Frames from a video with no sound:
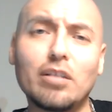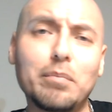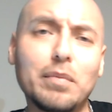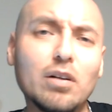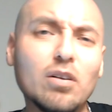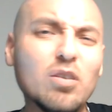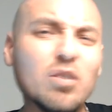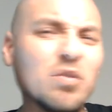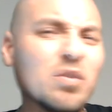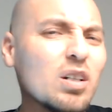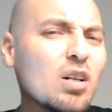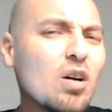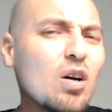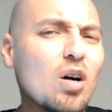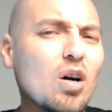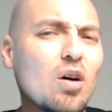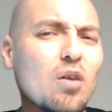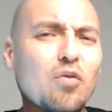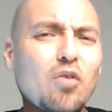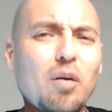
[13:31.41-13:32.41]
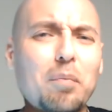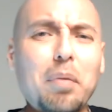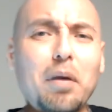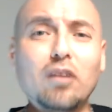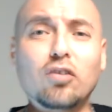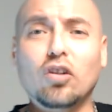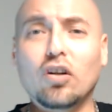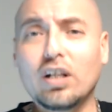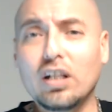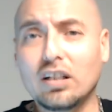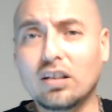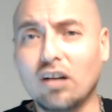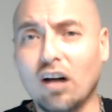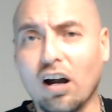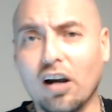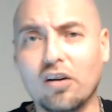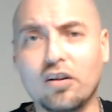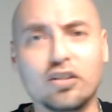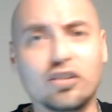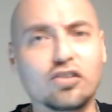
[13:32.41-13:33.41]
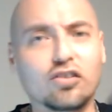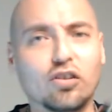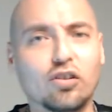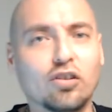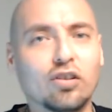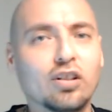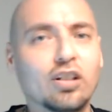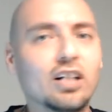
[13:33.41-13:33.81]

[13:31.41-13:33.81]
mil. For about $30, so